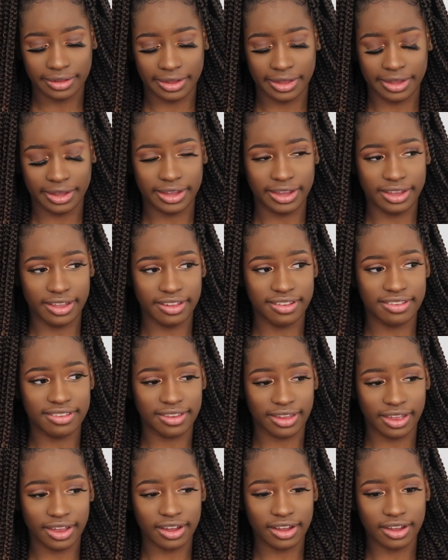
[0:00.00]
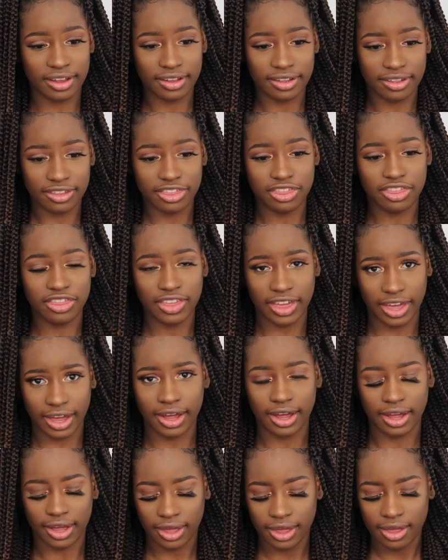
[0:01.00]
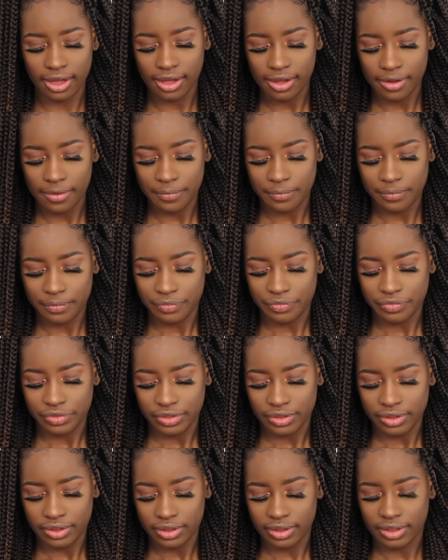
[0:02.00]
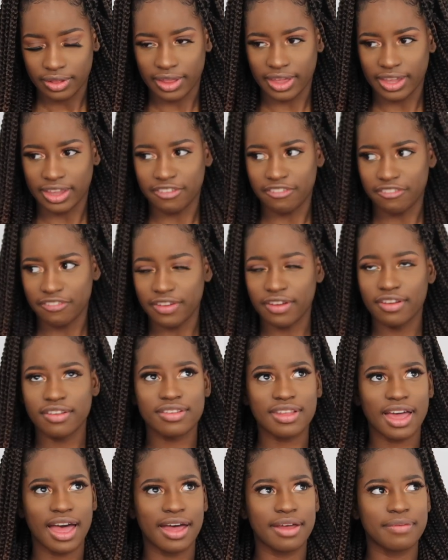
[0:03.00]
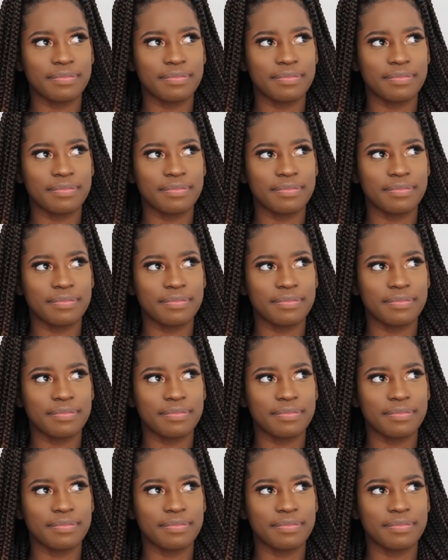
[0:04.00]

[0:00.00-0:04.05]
Like it's like thick. Like it feels.